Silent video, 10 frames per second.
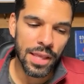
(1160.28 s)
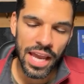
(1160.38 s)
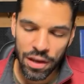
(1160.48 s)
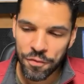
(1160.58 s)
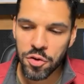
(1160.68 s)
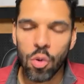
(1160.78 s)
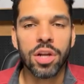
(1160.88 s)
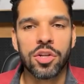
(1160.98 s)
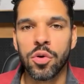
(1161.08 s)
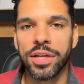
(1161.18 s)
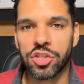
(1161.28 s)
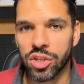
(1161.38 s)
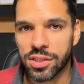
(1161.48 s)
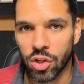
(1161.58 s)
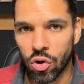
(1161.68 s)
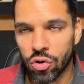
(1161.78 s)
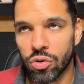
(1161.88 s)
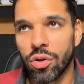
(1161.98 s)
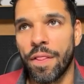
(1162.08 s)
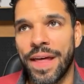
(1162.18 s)
If you are doing just
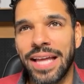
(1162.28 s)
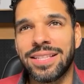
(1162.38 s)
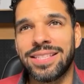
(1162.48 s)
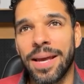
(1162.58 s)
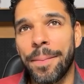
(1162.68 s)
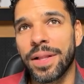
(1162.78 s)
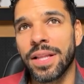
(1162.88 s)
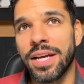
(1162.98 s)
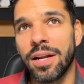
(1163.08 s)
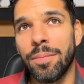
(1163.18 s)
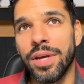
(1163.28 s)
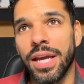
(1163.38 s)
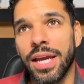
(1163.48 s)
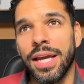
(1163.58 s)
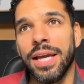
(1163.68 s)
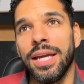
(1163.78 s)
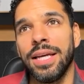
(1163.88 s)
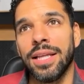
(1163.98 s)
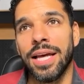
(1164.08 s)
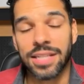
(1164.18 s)
local, that's typically going to
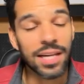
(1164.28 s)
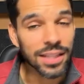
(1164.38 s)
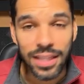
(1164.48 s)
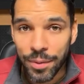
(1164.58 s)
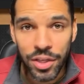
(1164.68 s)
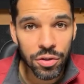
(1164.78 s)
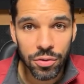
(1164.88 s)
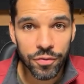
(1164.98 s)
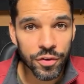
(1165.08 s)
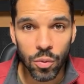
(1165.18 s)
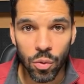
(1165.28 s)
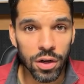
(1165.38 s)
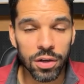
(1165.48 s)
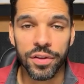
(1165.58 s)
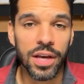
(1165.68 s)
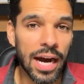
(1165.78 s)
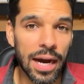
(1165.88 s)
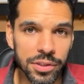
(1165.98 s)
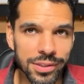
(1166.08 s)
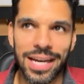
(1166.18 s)
be, it's going to limit you for the work, for the
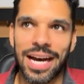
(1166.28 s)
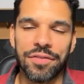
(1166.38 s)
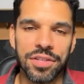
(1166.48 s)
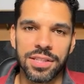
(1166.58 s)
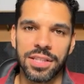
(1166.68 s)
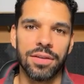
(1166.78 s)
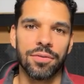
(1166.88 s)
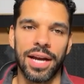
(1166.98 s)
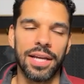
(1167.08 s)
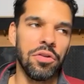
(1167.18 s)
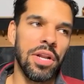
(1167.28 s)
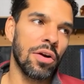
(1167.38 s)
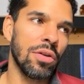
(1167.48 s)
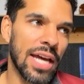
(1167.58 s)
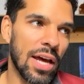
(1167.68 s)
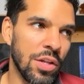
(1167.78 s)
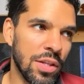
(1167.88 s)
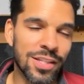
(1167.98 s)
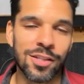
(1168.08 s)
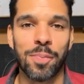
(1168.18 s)
options, obviously, right? You narrow down
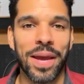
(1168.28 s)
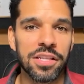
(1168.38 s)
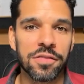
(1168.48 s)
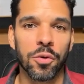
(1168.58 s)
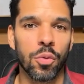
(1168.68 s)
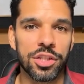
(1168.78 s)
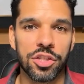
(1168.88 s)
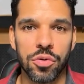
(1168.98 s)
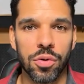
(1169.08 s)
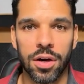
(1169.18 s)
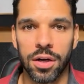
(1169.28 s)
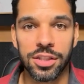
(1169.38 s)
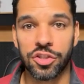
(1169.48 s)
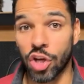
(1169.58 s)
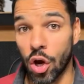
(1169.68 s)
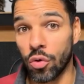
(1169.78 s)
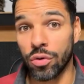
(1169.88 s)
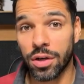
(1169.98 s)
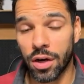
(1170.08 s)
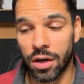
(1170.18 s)
the space for which you are
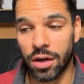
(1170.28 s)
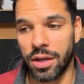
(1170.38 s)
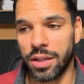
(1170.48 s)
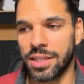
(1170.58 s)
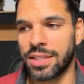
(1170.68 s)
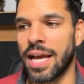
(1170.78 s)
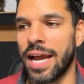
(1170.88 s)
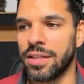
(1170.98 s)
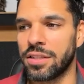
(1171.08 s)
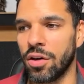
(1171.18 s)
shown on the site.